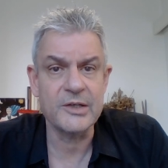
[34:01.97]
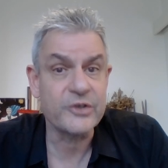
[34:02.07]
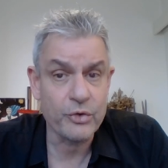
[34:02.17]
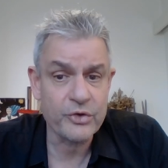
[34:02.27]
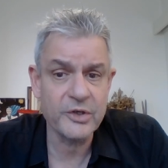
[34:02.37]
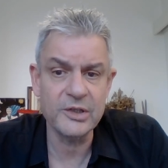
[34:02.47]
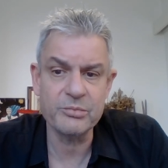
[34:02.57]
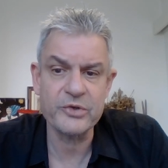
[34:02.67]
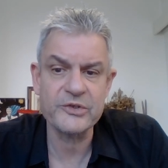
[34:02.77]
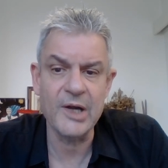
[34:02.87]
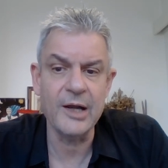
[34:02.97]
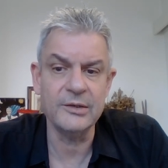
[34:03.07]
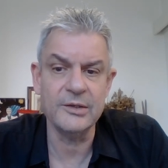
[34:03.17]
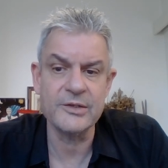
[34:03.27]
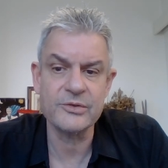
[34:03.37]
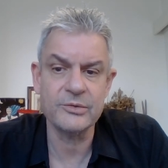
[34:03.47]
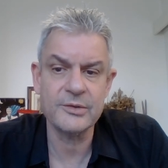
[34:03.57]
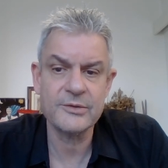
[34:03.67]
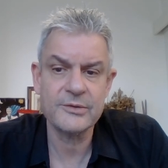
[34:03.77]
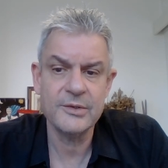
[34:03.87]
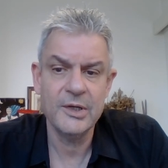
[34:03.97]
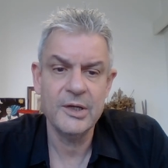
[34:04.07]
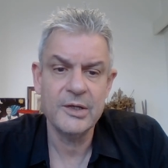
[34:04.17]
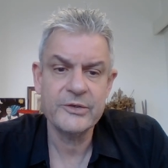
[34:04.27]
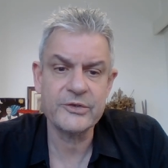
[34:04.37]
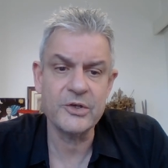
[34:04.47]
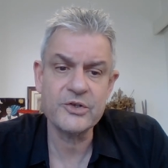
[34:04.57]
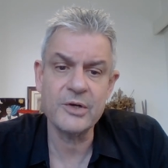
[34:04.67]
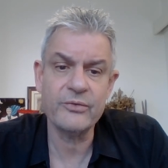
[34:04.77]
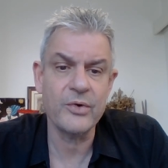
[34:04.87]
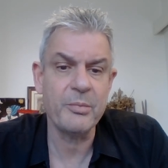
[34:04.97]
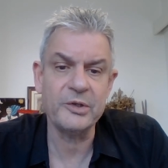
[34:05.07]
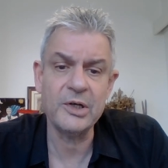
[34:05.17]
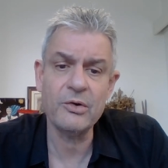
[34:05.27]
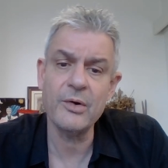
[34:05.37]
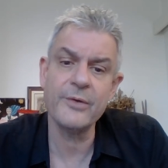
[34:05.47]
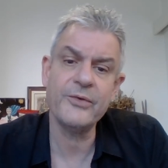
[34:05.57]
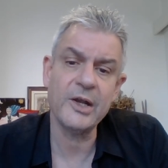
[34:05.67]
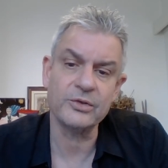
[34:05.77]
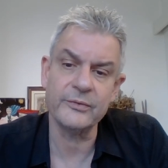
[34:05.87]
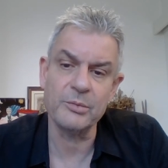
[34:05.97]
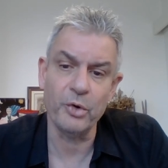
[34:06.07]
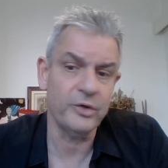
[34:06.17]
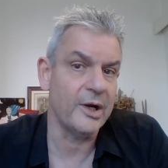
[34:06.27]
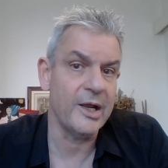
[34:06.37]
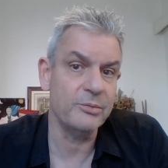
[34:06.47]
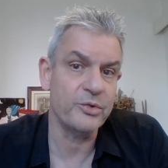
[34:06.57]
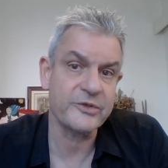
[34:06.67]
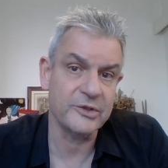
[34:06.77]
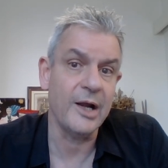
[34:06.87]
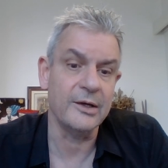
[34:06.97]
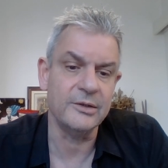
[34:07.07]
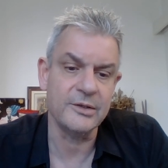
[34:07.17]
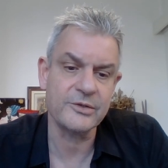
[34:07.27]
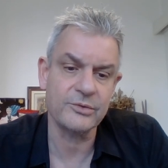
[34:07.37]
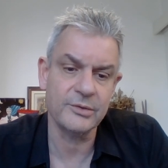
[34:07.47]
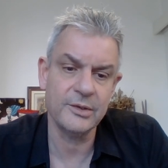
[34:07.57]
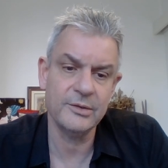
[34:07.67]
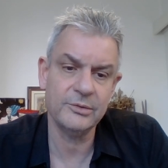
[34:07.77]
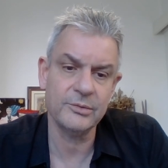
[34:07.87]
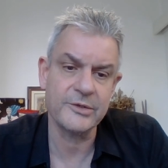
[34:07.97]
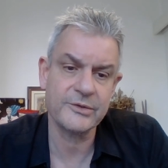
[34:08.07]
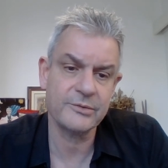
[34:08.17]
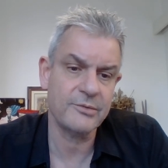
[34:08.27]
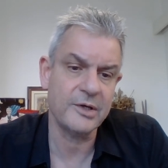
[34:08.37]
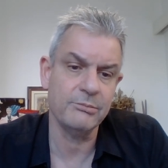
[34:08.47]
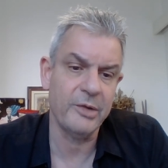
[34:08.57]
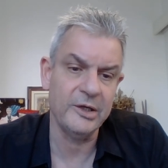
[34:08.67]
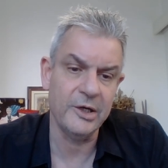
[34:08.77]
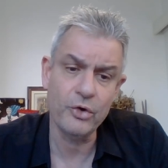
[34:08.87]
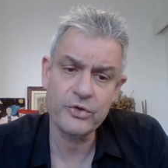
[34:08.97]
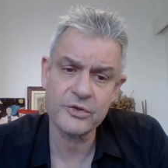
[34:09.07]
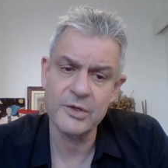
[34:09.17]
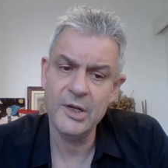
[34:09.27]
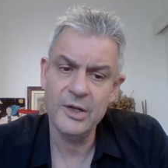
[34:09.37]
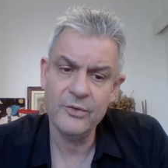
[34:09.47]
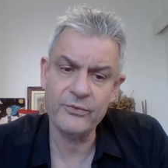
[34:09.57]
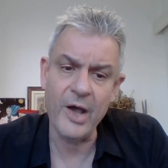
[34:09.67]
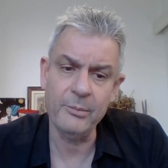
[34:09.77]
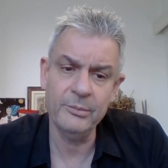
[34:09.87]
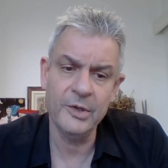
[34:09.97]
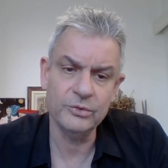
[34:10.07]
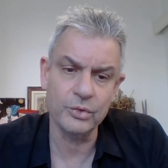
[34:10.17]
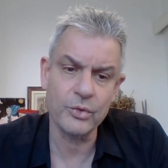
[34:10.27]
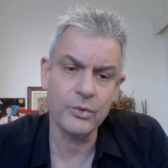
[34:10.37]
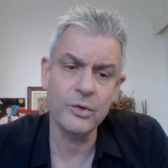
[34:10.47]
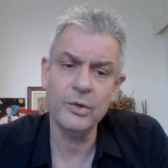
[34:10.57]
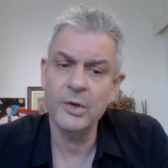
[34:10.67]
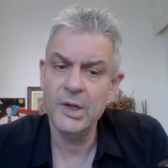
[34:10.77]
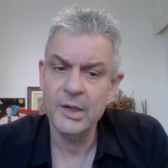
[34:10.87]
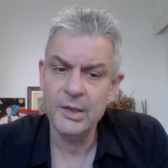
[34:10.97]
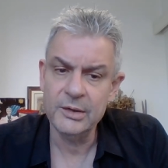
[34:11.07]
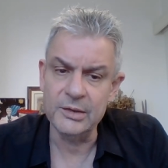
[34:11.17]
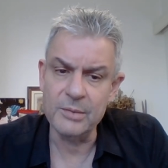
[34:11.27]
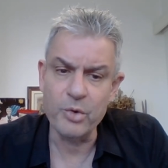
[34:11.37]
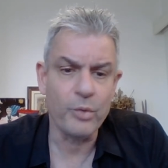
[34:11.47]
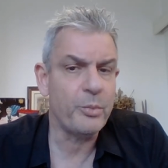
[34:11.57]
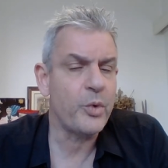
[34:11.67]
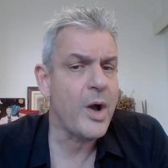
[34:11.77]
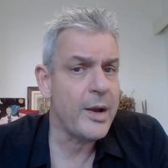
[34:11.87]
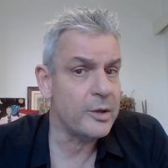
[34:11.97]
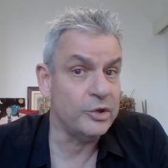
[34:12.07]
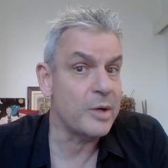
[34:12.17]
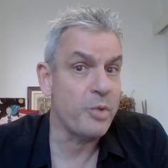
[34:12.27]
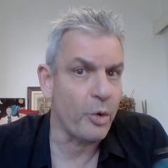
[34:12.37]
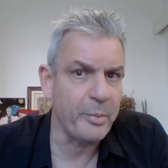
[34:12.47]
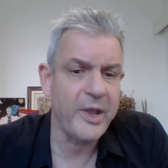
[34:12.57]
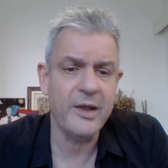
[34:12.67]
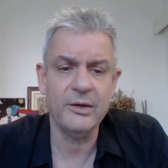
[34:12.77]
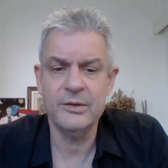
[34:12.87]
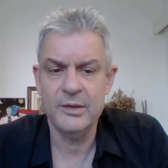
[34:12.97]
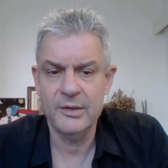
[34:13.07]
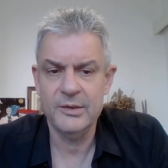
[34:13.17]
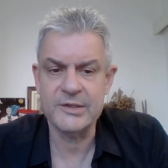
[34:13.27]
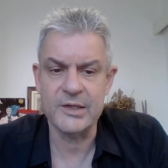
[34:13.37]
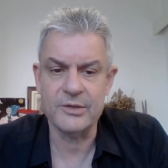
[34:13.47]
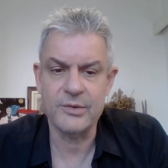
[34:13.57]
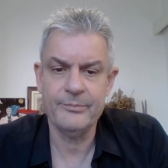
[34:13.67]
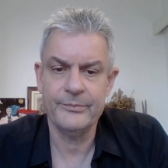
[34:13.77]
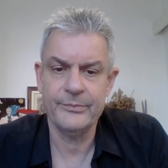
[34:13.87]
Associated Personality Disorders, Searching for a Particular Effect of the Borderline Personality Disorder. It was written by Nioche, Pham, Ducrot, Deborpere, etc.